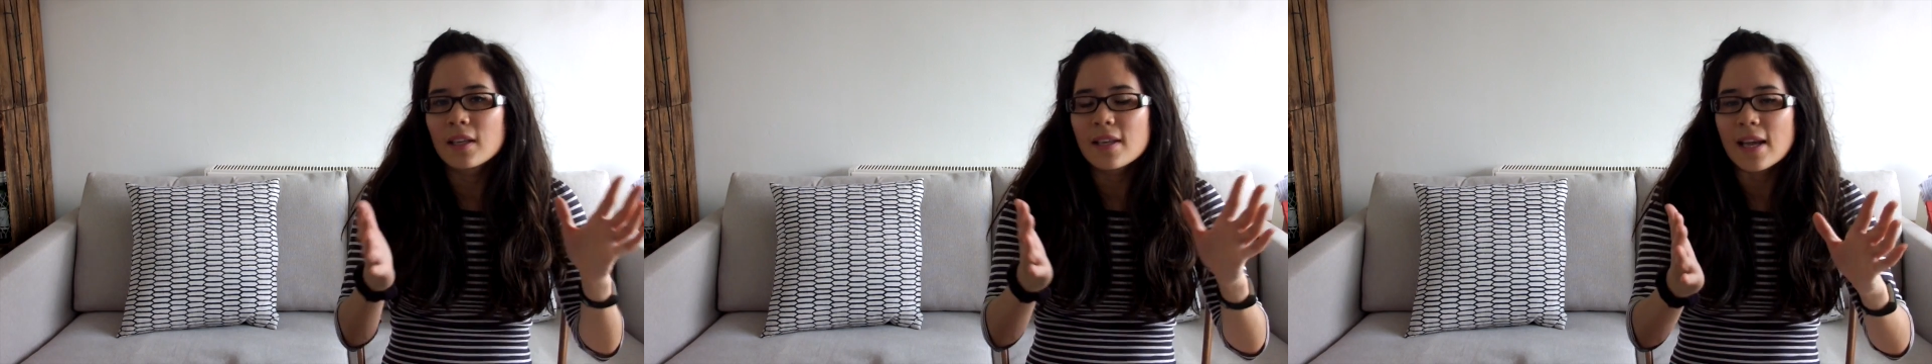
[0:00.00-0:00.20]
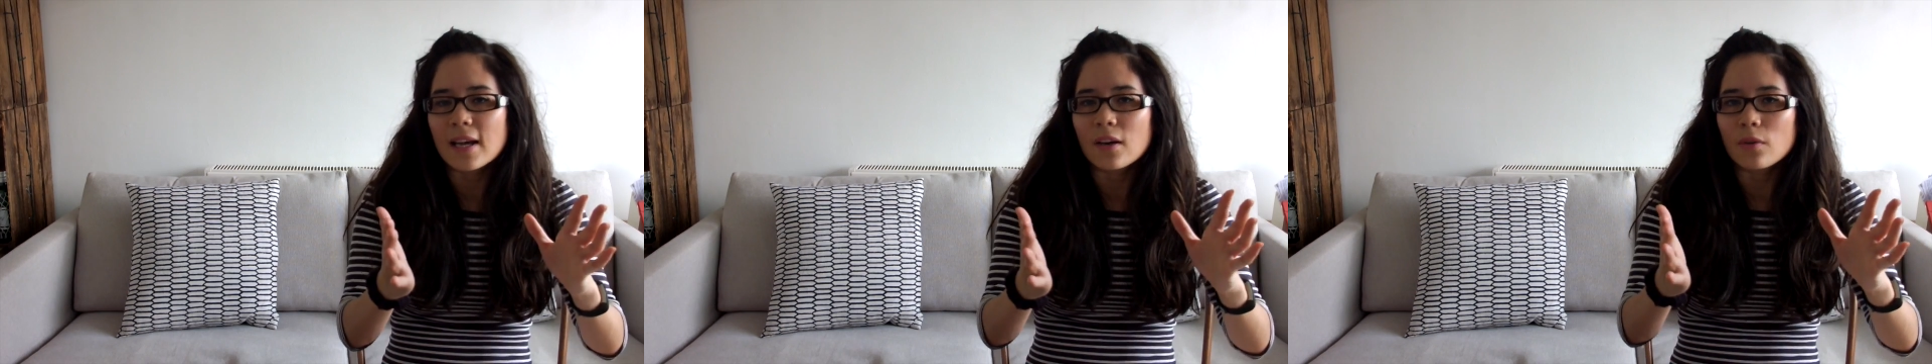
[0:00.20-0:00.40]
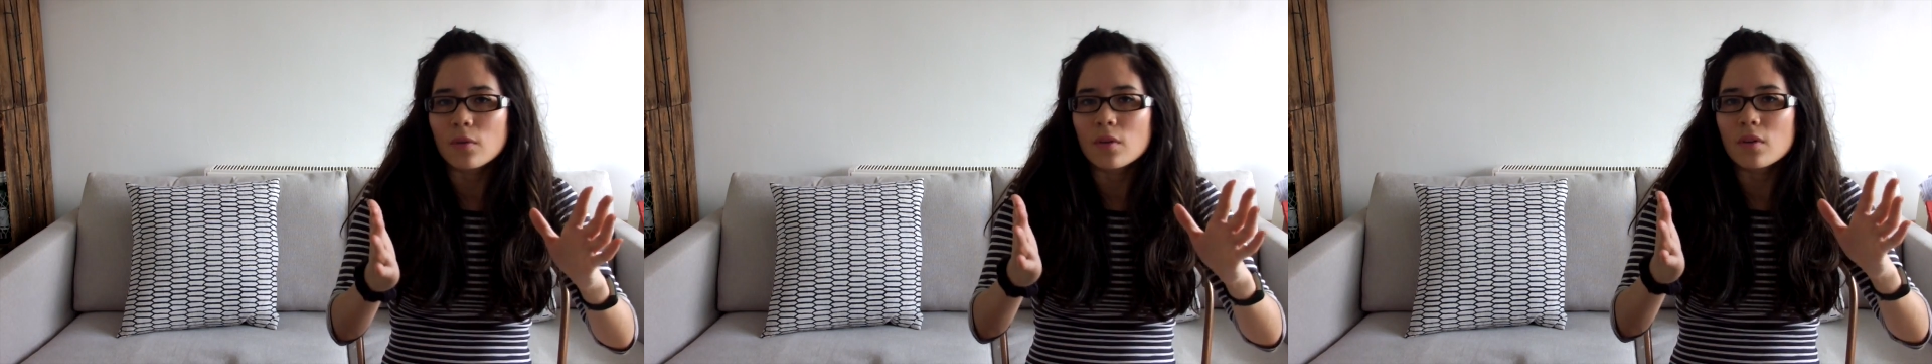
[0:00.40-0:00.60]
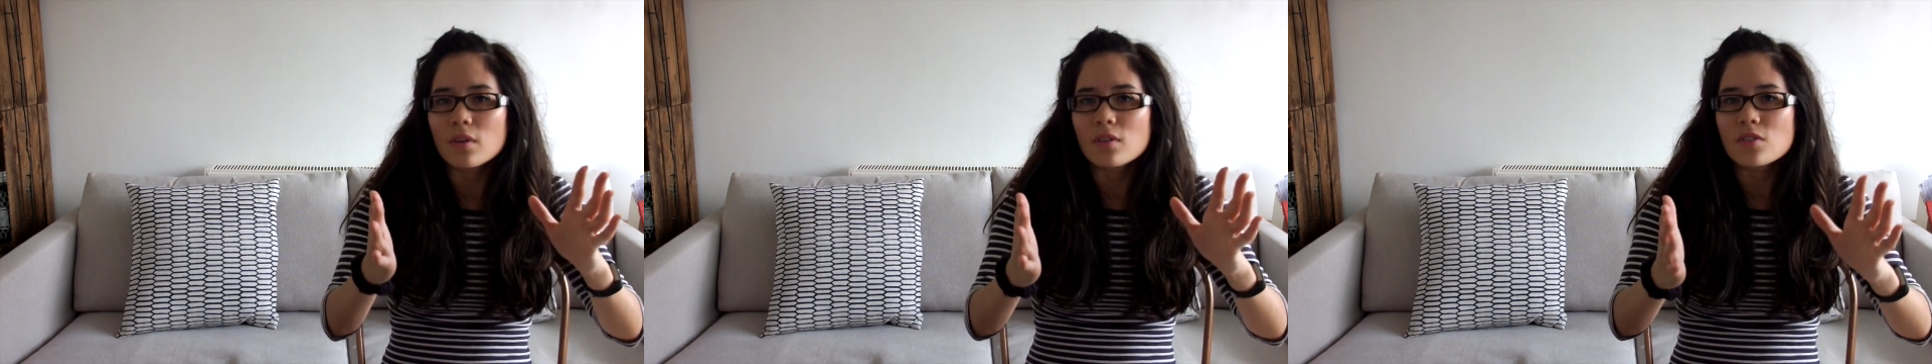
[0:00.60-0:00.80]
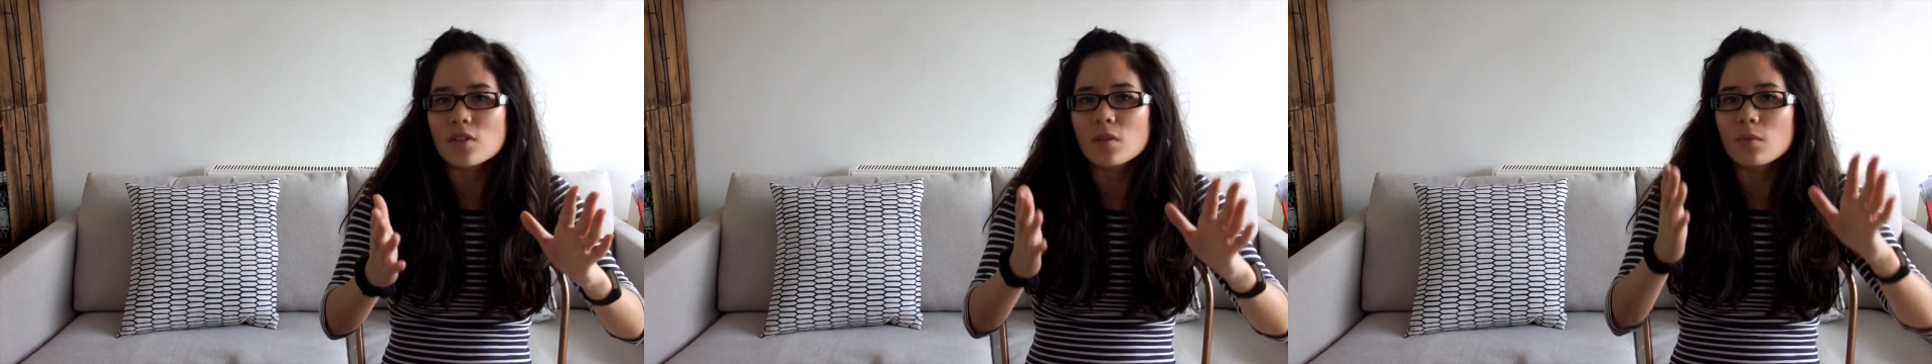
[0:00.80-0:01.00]
Now,
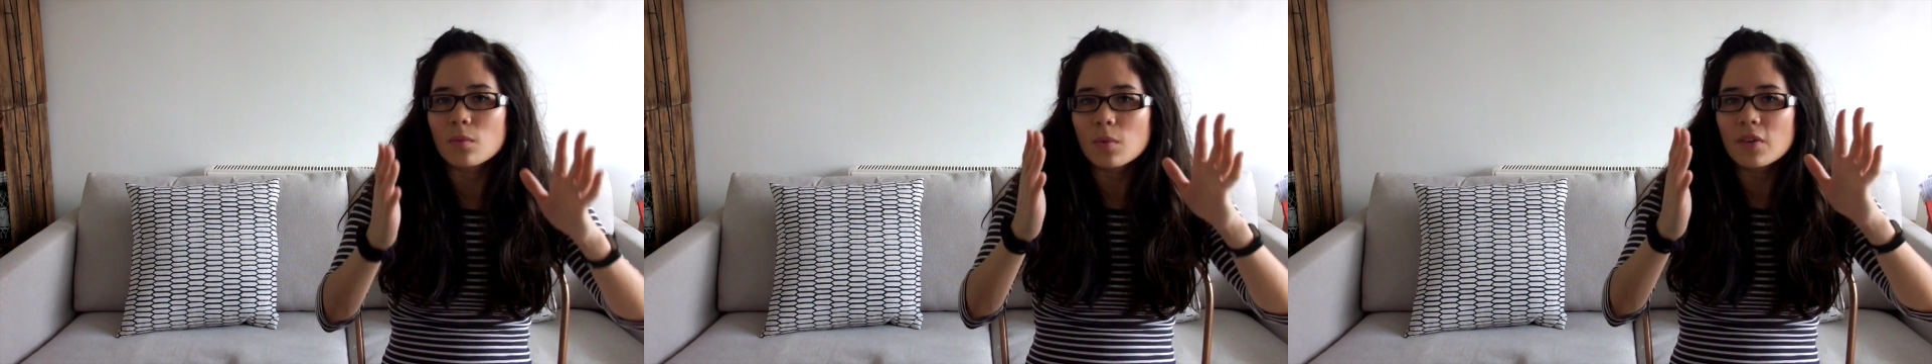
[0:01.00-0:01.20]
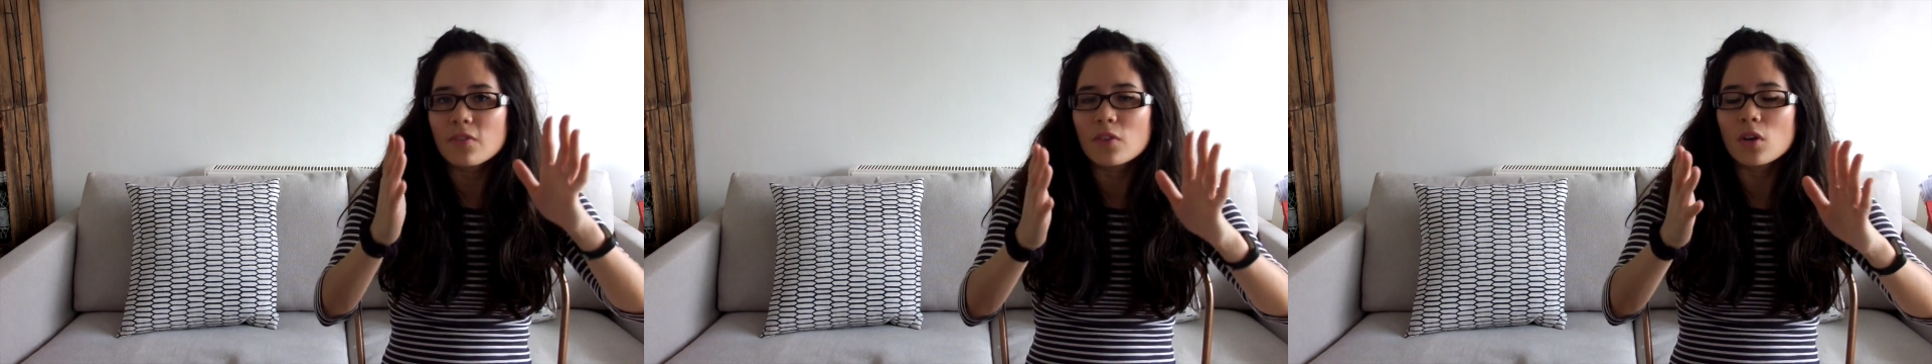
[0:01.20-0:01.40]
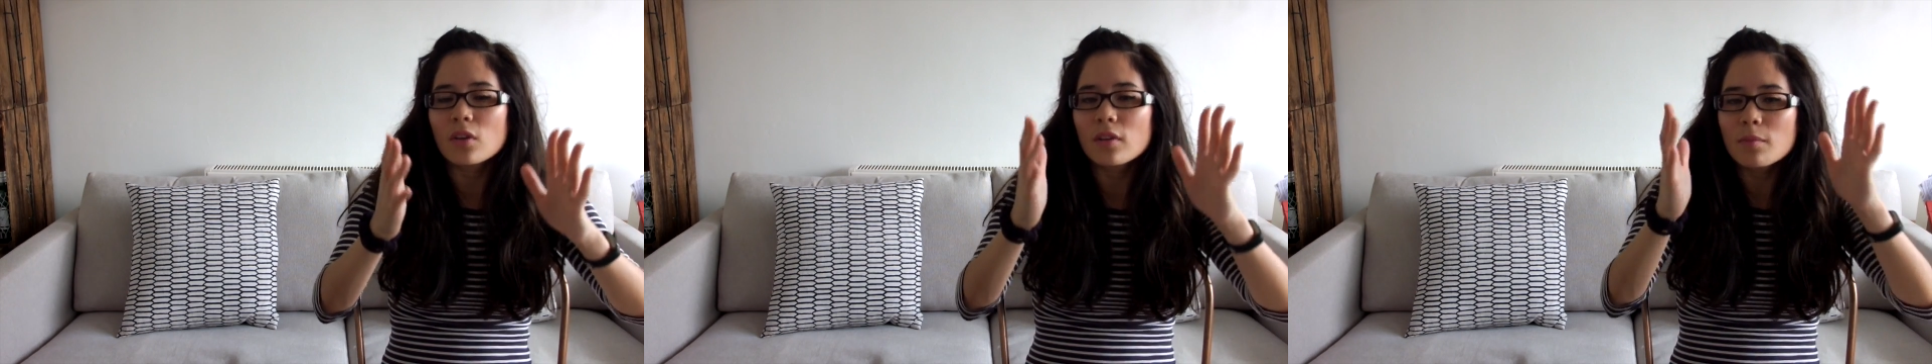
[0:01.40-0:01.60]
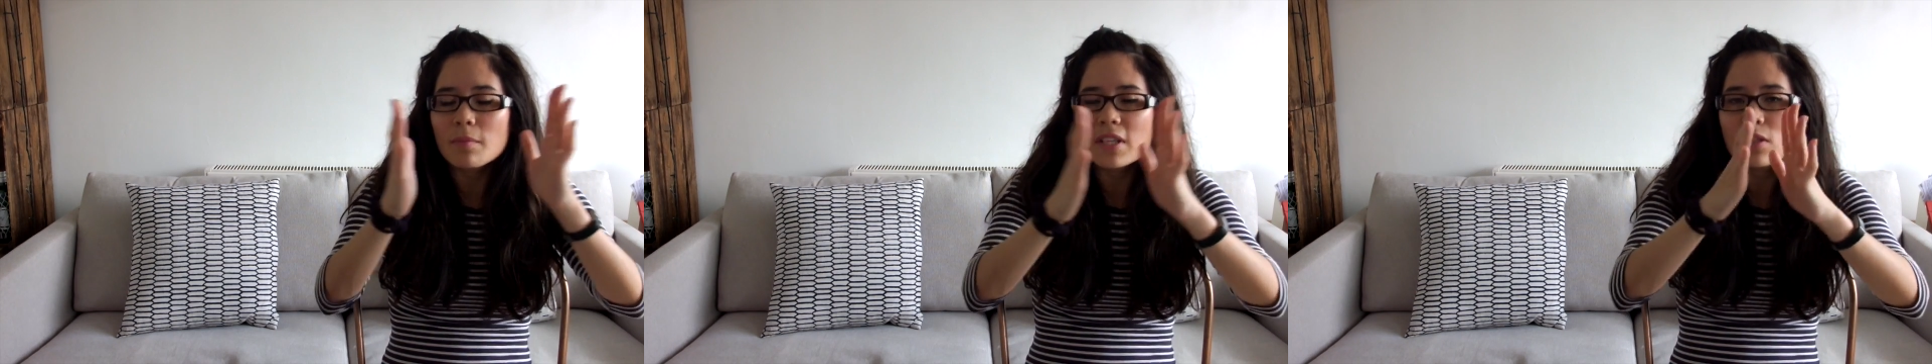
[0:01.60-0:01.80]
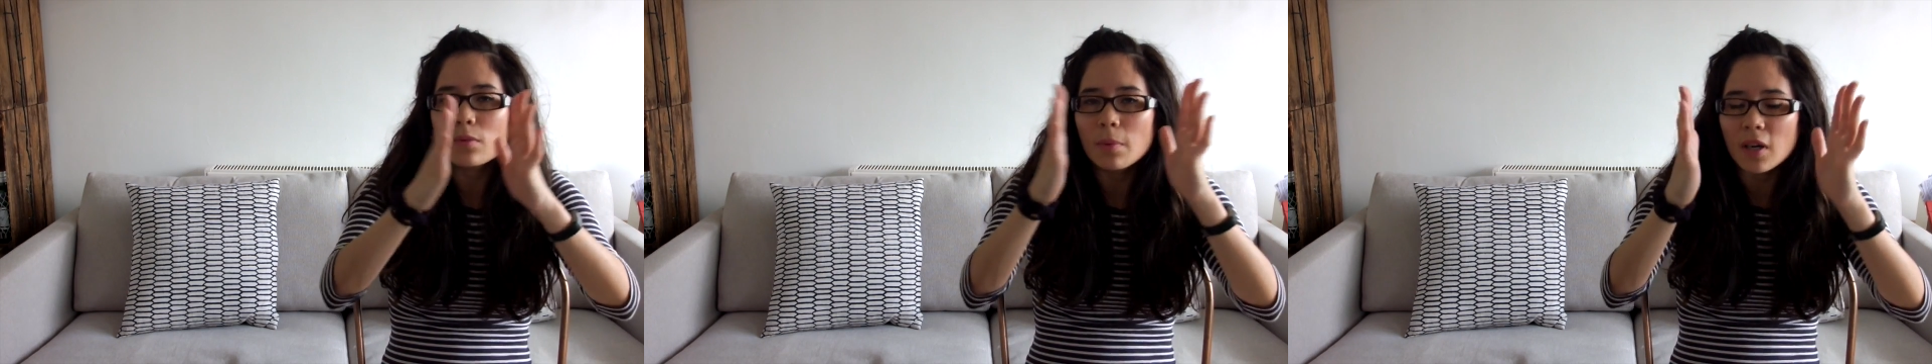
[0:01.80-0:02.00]
so we've got the
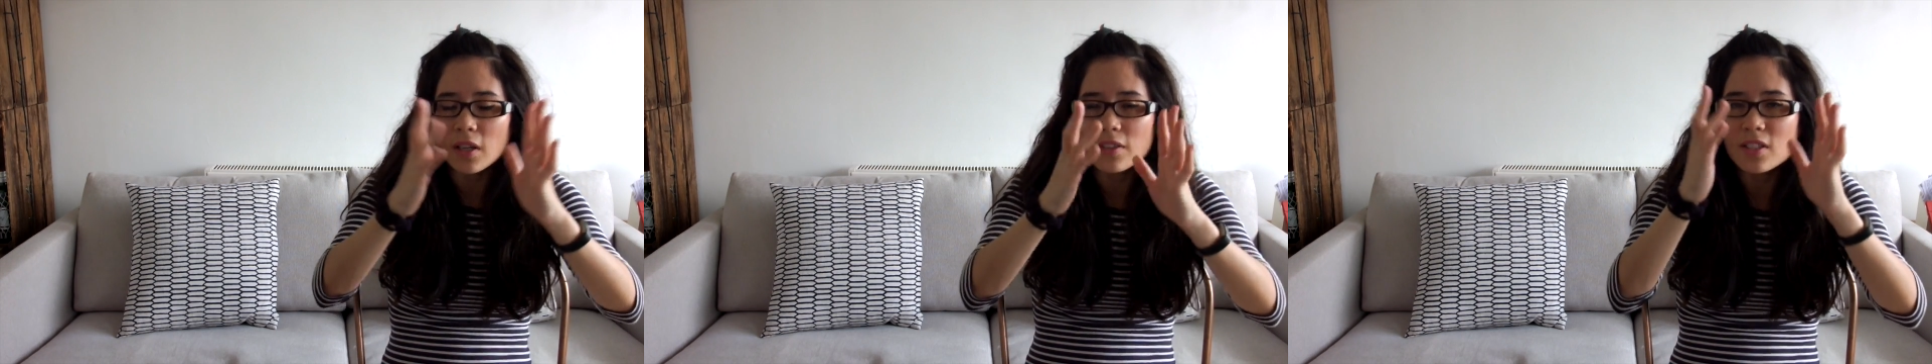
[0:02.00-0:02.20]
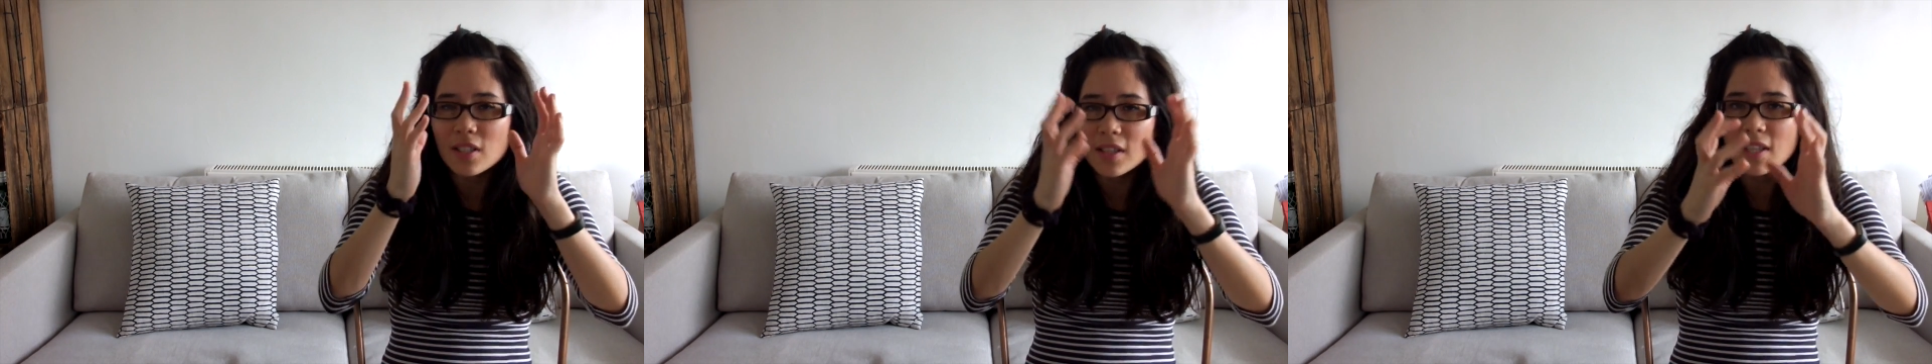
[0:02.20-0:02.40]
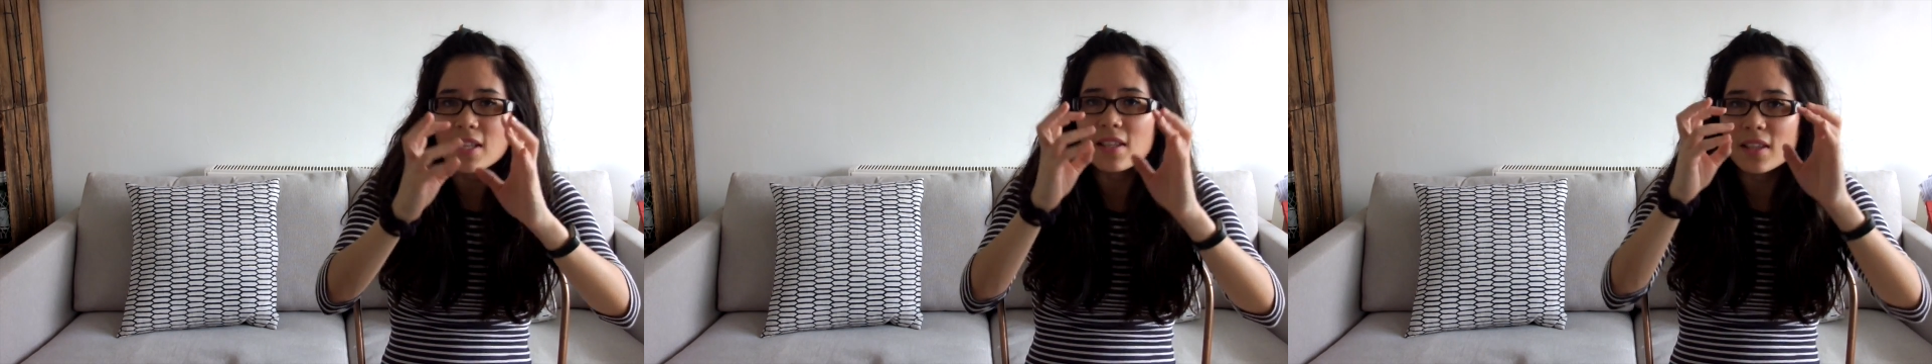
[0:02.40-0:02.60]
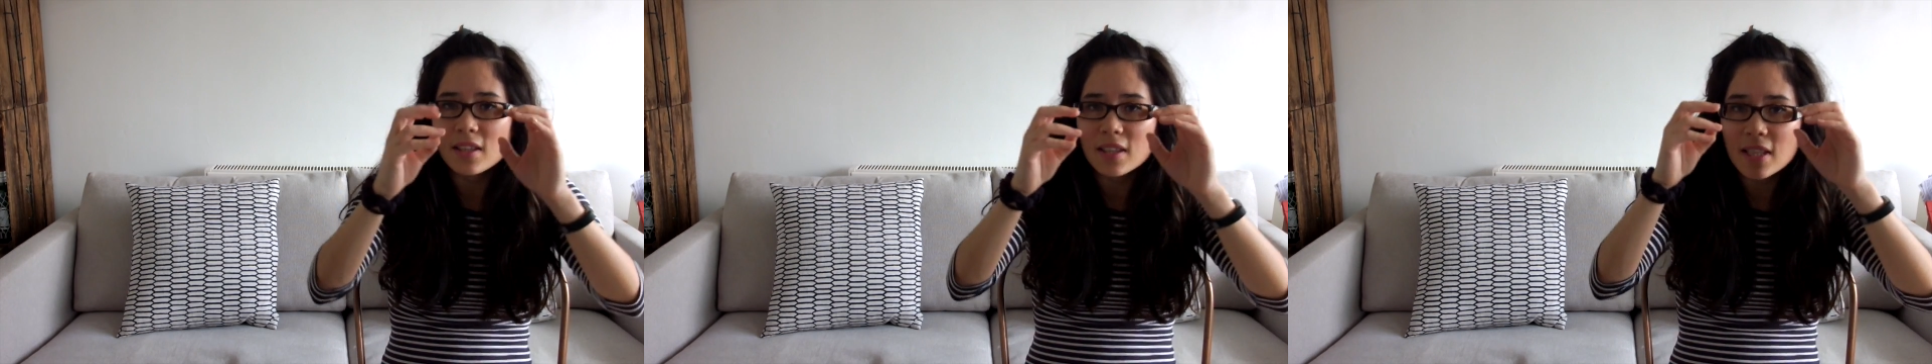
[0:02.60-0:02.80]
middle part, so the,